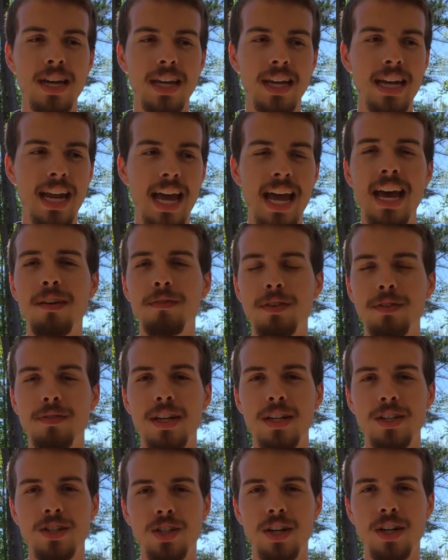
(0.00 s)
can have if
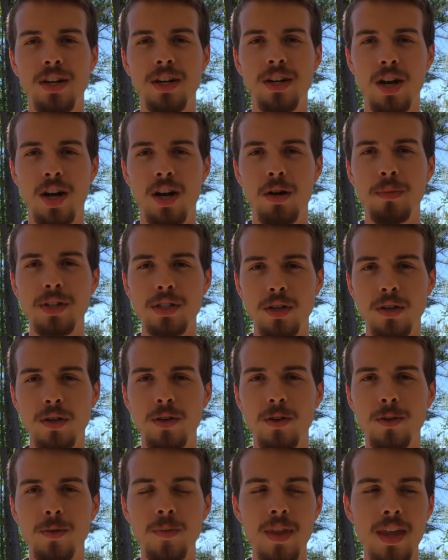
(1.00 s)
they share a common
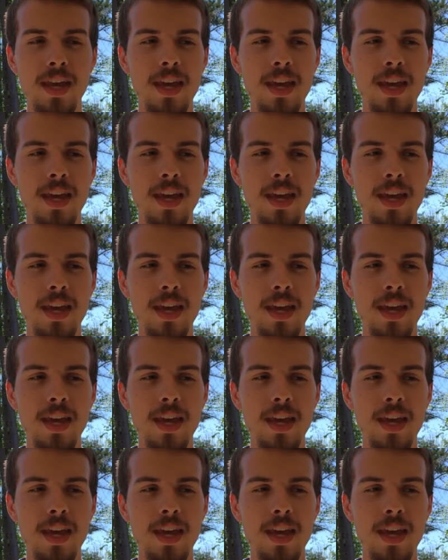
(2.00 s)
goal.